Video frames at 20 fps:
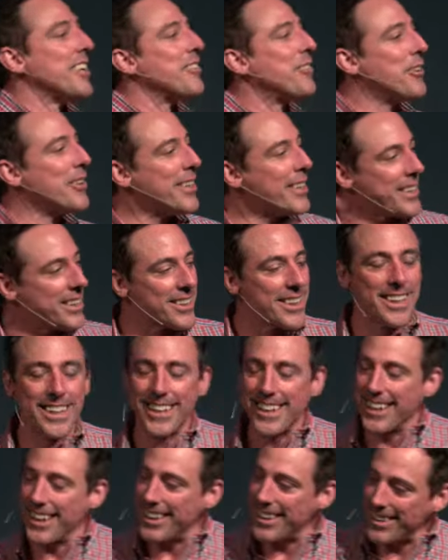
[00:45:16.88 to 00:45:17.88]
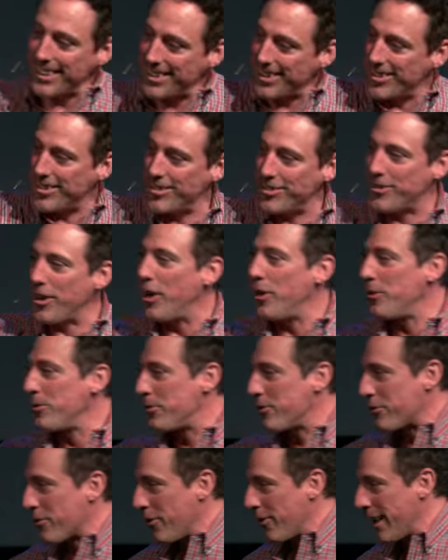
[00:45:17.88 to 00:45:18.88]
worried they're going to get
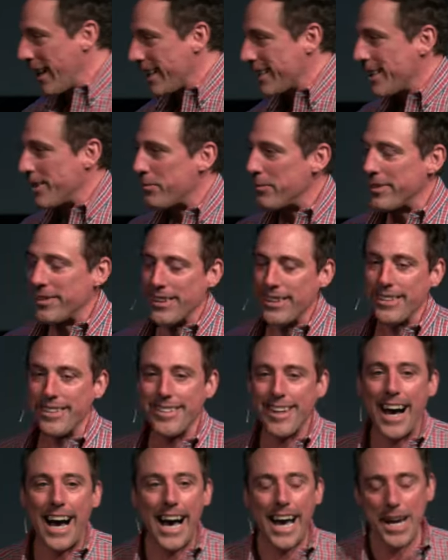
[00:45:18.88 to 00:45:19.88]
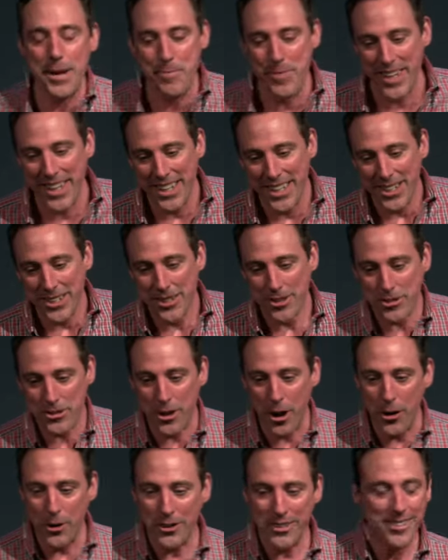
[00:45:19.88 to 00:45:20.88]
stones thrown at them and die.
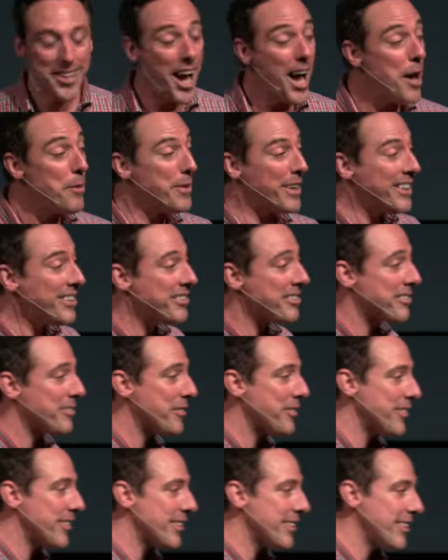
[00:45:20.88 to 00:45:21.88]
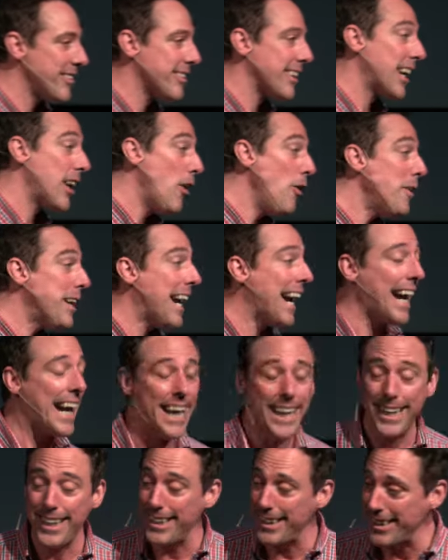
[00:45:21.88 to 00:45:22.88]
So Thomas, he's like,
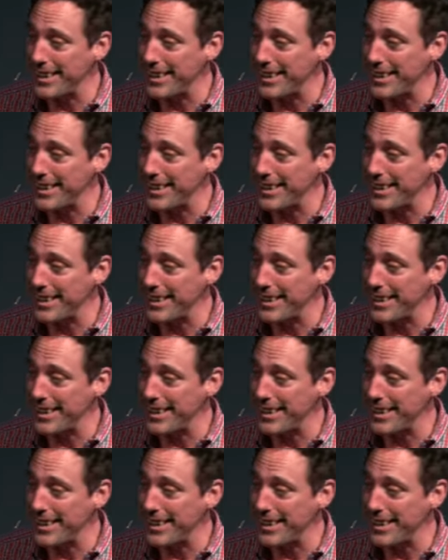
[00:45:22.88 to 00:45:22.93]
okay.